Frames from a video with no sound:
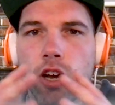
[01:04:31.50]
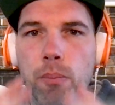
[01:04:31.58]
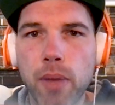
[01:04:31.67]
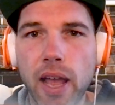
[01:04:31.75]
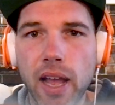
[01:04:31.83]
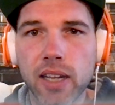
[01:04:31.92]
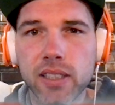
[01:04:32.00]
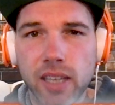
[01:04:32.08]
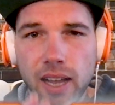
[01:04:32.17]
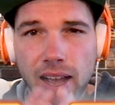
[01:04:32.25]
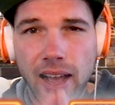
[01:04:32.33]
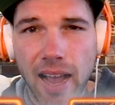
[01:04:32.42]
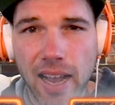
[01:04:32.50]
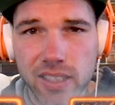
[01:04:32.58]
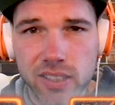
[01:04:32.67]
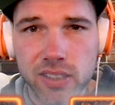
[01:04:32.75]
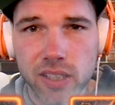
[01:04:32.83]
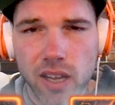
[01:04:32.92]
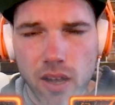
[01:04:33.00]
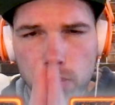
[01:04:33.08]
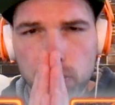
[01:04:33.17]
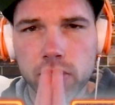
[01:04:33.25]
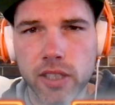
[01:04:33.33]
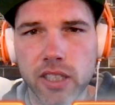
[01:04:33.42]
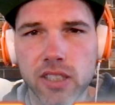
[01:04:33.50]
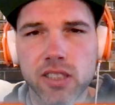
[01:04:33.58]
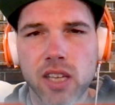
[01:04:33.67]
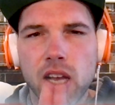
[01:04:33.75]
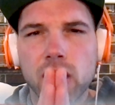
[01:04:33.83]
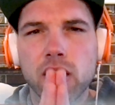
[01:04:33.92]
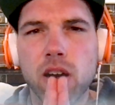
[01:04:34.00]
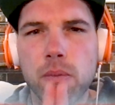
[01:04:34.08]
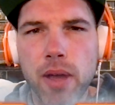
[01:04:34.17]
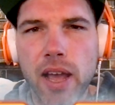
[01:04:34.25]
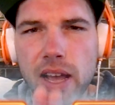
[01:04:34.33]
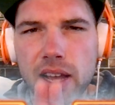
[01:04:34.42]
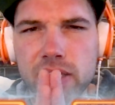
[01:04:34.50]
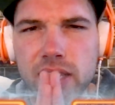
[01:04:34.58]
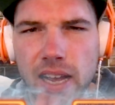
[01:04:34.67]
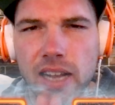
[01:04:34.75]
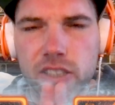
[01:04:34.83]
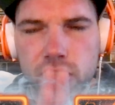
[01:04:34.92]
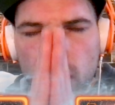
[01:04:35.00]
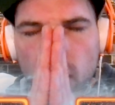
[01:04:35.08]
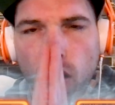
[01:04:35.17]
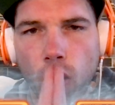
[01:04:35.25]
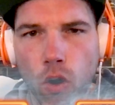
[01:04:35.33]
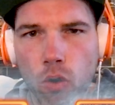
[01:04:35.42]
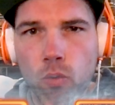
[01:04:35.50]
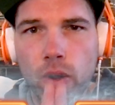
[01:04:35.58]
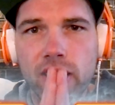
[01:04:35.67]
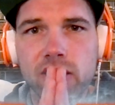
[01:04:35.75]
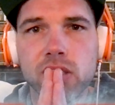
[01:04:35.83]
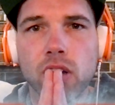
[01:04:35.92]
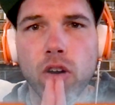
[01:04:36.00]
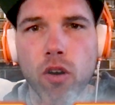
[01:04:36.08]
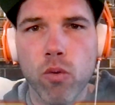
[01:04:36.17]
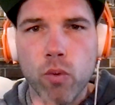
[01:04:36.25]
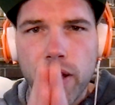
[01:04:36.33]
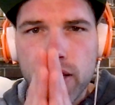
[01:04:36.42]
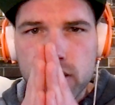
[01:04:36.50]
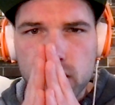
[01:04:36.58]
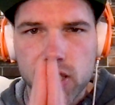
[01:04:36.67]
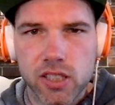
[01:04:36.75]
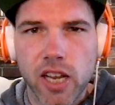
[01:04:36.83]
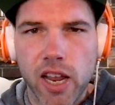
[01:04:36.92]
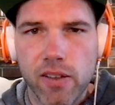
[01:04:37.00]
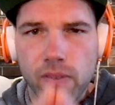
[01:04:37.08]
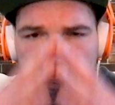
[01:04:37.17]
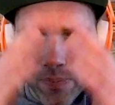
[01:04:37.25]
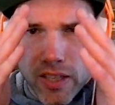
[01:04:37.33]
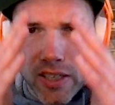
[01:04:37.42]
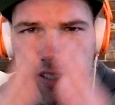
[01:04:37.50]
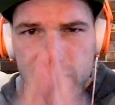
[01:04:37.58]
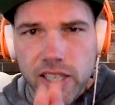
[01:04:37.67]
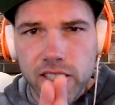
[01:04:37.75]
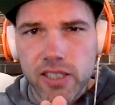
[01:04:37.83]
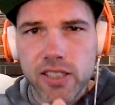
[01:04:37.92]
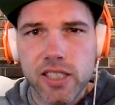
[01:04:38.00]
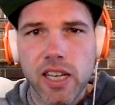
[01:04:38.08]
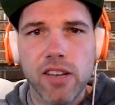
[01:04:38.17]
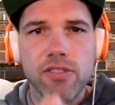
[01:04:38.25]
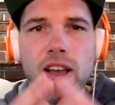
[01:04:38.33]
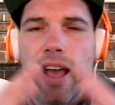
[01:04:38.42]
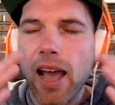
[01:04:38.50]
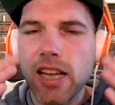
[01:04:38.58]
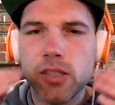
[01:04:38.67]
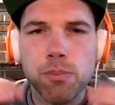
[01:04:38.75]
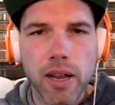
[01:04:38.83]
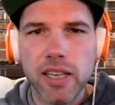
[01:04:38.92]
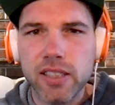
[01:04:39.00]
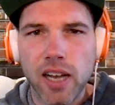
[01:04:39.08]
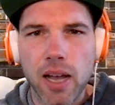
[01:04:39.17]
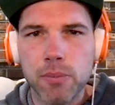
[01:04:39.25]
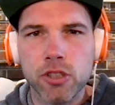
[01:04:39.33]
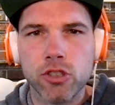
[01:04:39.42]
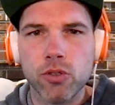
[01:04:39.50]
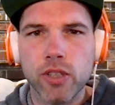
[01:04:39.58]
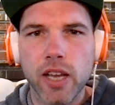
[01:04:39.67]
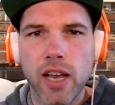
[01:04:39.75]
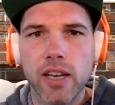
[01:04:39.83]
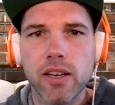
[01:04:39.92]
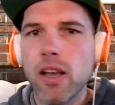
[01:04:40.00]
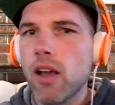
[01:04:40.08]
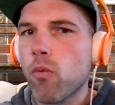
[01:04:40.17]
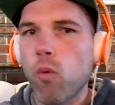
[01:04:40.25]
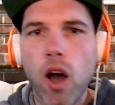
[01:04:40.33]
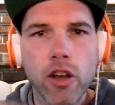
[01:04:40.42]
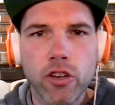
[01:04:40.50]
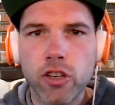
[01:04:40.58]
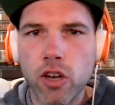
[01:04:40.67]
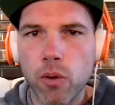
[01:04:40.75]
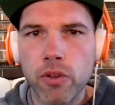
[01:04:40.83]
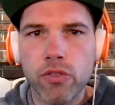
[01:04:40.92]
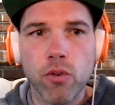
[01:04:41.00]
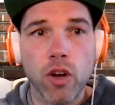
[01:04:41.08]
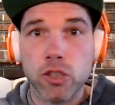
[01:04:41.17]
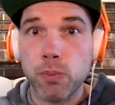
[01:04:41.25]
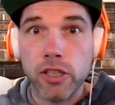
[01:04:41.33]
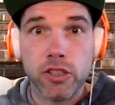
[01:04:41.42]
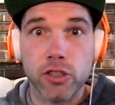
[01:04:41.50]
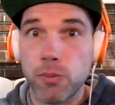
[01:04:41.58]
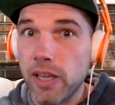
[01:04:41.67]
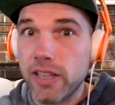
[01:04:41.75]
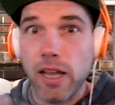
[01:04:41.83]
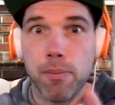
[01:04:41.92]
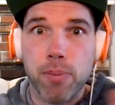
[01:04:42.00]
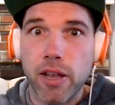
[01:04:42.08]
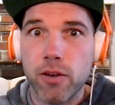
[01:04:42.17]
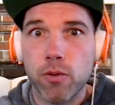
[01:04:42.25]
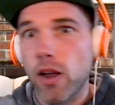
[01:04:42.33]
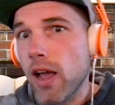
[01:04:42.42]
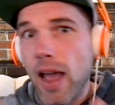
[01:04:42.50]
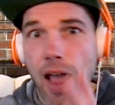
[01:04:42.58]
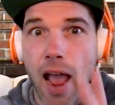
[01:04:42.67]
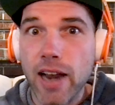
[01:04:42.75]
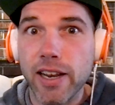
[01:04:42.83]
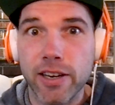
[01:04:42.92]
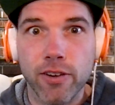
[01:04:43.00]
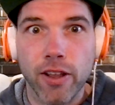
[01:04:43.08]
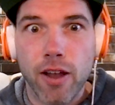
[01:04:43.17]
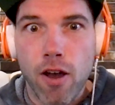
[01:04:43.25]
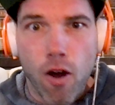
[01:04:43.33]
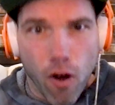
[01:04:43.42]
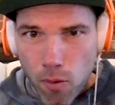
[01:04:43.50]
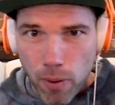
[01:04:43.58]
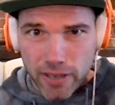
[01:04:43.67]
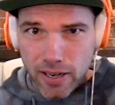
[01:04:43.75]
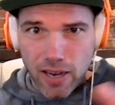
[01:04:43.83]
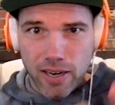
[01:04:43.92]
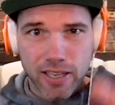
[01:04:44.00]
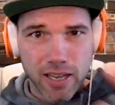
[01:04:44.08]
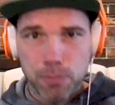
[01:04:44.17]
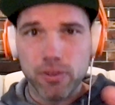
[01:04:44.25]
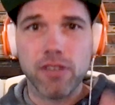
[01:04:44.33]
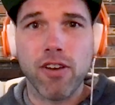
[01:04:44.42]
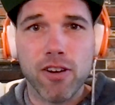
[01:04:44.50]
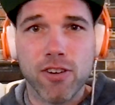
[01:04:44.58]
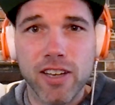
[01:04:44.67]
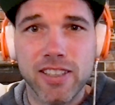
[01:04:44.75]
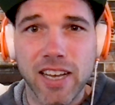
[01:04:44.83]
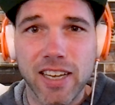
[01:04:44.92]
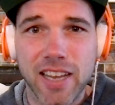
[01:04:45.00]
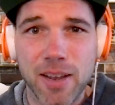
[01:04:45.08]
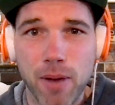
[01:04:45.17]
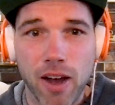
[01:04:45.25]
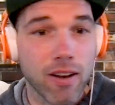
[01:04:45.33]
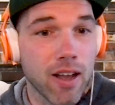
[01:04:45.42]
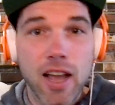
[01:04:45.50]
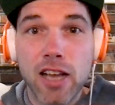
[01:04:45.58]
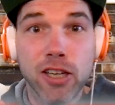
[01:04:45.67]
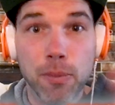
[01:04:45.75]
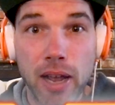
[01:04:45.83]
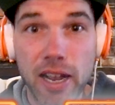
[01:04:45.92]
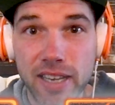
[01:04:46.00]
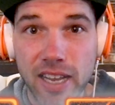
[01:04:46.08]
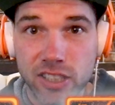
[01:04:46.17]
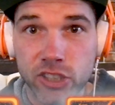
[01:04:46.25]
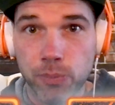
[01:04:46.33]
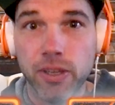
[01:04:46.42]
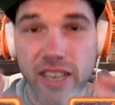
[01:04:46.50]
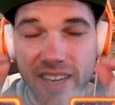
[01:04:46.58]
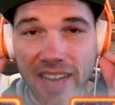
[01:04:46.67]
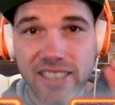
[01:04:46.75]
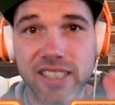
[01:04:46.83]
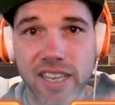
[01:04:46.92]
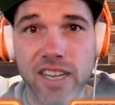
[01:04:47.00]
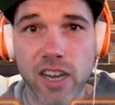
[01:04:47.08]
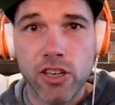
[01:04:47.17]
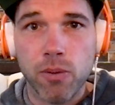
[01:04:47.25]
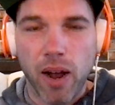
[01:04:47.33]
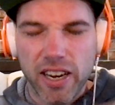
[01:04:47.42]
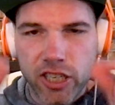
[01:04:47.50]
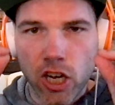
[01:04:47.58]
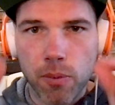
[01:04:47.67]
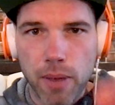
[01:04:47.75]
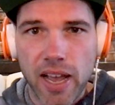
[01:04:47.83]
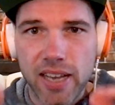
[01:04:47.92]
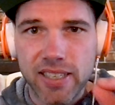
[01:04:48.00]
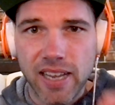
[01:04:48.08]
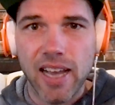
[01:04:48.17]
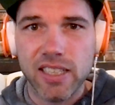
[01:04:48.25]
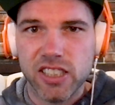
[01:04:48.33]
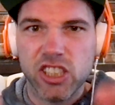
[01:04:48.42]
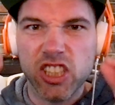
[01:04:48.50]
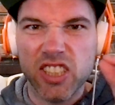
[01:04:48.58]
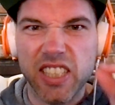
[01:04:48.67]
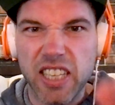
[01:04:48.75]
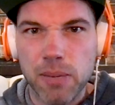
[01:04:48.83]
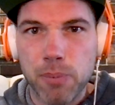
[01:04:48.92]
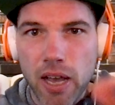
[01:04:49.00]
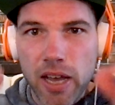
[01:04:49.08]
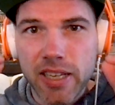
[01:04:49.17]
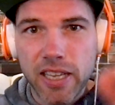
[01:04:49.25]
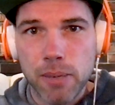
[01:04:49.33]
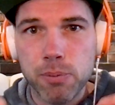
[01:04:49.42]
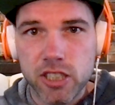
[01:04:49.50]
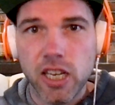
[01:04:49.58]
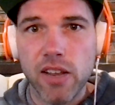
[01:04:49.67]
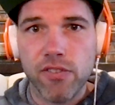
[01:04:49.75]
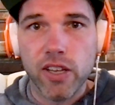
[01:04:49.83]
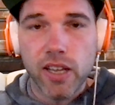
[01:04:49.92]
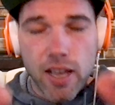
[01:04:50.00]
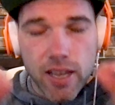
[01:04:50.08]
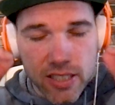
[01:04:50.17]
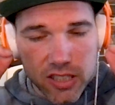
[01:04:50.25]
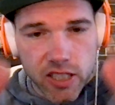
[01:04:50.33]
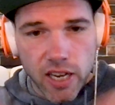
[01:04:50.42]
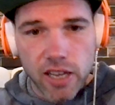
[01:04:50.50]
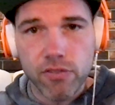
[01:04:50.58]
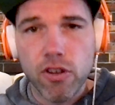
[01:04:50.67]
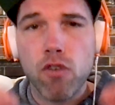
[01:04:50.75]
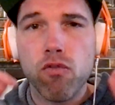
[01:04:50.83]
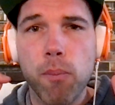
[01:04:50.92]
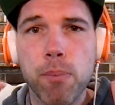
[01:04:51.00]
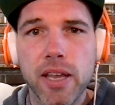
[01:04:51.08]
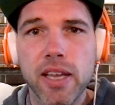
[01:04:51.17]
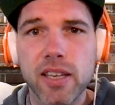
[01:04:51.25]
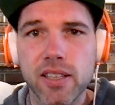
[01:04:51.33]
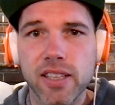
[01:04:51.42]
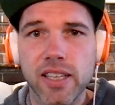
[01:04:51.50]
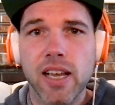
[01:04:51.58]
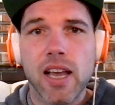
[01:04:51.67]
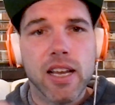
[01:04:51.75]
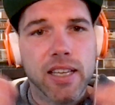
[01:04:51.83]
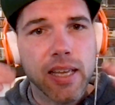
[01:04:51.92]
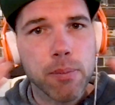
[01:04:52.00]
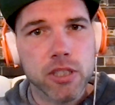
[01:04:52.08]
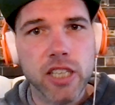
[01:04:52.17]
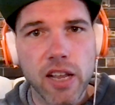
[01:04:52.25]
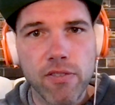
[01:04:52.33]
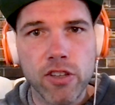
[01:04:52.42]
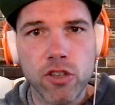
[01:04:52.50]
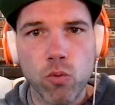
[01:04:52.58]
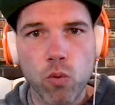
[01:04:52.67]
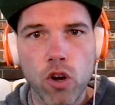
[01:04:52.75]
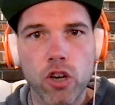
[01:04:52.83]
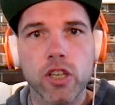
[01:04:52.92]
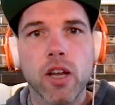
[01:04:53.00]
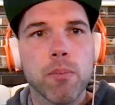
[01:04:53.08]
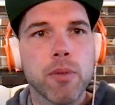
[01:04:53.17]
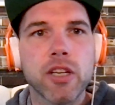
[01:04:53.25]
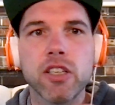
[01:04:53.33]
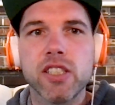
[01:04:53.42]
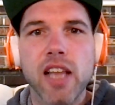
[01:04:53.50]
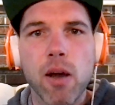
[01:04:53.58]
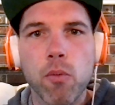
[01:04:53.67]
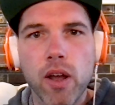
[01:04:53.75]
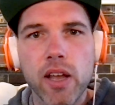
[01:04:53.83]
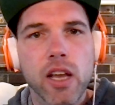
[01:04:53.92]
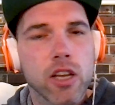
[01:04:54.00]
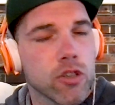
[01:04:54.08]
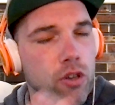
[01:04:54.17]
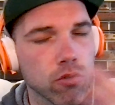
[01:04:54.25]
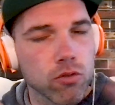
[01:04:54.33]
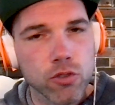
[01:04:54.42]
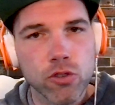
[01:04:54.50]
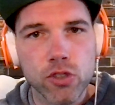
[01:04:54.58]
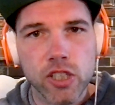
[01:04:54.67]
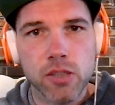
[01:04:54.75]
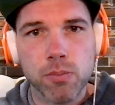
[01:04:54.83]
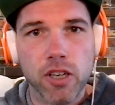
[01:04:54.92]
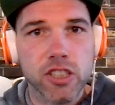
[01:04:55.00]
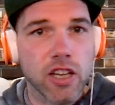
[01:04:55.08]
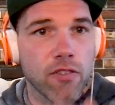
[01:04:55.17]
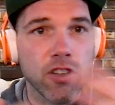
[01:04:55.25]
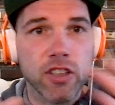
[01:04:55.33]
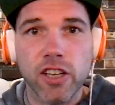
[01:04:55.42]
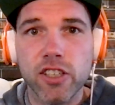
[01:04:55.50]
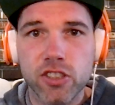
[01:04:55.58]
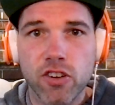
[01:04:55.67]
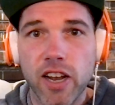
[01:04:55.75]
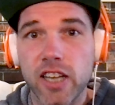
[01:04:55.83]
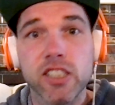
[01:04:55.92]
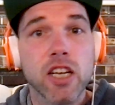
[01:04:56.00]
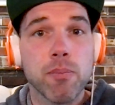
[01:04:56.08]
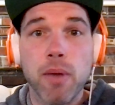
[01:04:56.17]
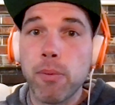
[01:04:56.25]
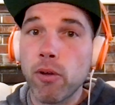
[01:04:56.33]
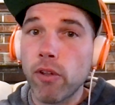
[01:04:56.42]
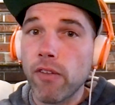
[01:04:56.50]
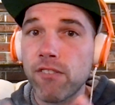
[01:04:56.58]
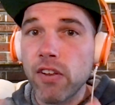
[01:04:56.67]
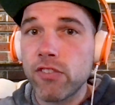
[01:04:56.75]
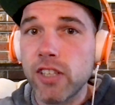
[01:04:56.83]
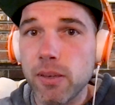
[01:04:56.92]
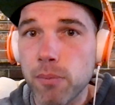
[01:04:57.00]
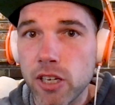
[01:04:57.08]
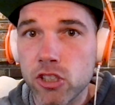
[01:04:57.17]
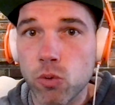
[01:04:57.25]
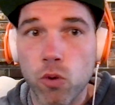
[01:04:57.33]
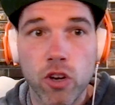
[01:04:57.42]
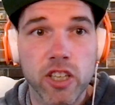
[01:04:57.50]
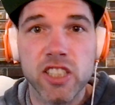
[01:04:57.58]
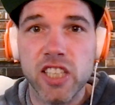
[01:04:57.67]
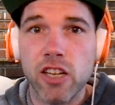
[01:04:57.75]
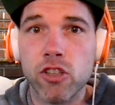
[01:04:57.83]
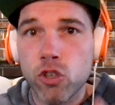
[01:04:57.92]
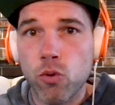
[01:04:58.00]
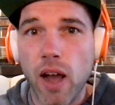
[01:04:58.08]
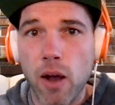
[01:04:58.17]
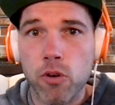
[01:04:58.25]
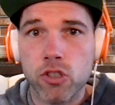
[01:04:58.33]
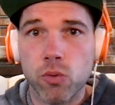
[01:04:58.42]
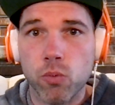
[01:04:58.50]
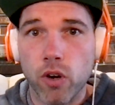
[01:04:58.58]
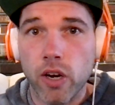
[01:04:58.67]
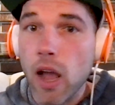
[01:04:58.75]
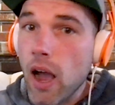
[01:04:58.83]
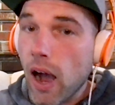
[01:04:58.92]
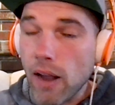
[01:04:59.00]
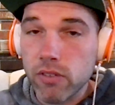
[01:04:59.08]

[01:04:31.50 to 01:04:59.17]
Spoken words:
Command S, please. Command S. Always save. Continue to save as many times as you can while you're going through, especially you make that big edit and you're like, oh my God, I can't believe how great that came out. Command S should be the next thing on your mind. Command S. Just keep saving. Save repeatedly. Keep saving your work, because that way you don't lose as much if it does crash. Maybe only 15 minutes of work instead of 2 hours of work.